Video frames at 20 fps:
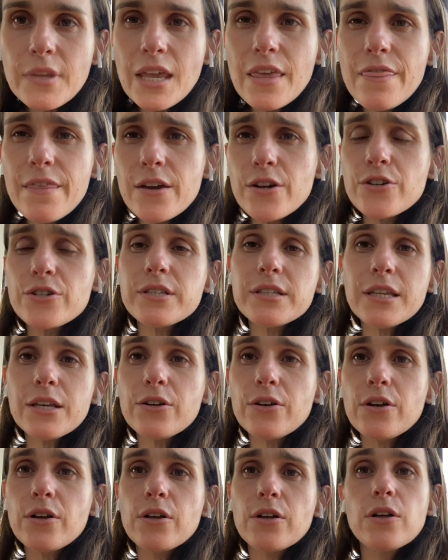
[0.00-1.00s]
There's
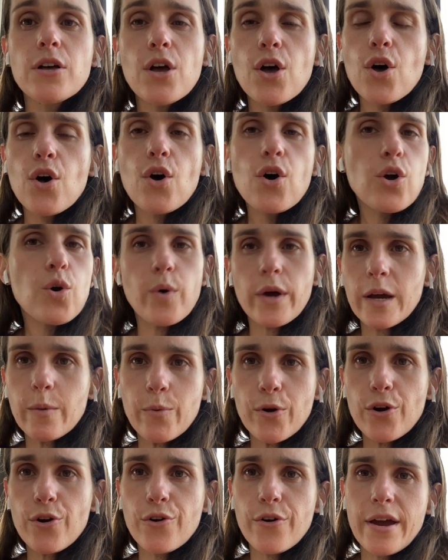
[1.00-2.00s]
little quick
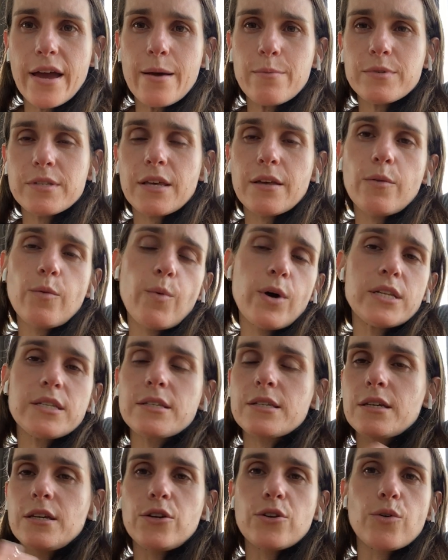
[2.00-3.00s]
programs,
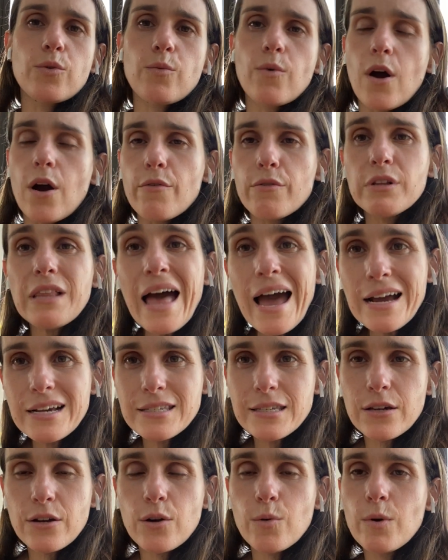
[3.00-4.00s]
ones that are
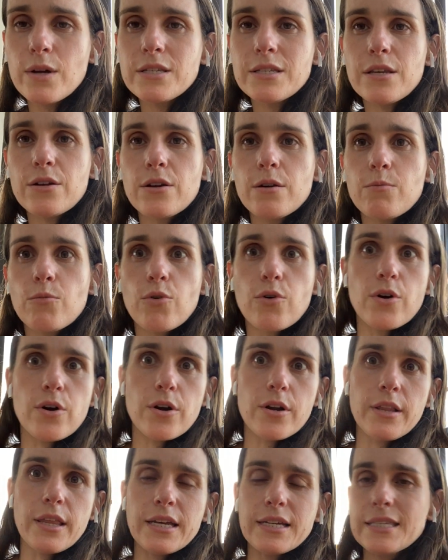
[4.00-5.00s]
relaxing, or ones that are
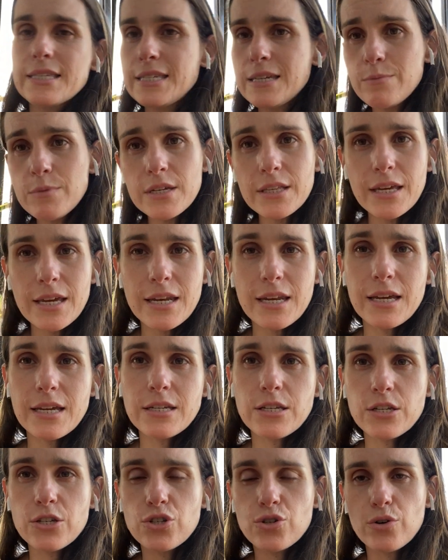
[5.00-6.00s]
more like
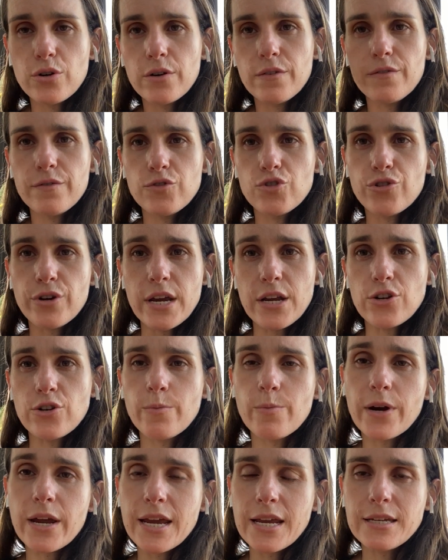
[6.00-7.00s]
stimulating to sort of train your
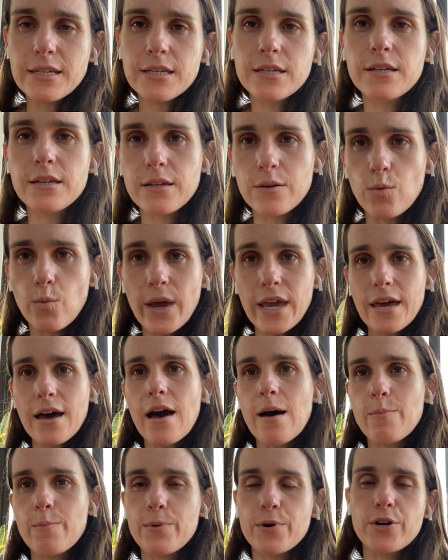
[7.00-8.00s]
brain to wake
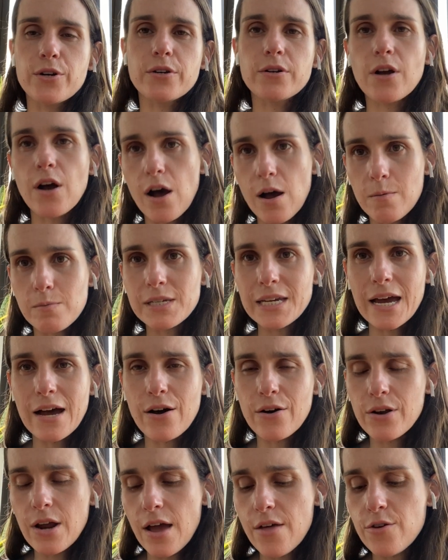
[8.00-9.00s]
up or calm
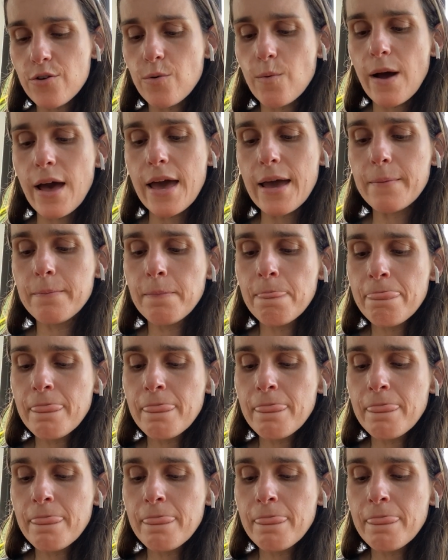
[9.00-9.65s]
down, either way.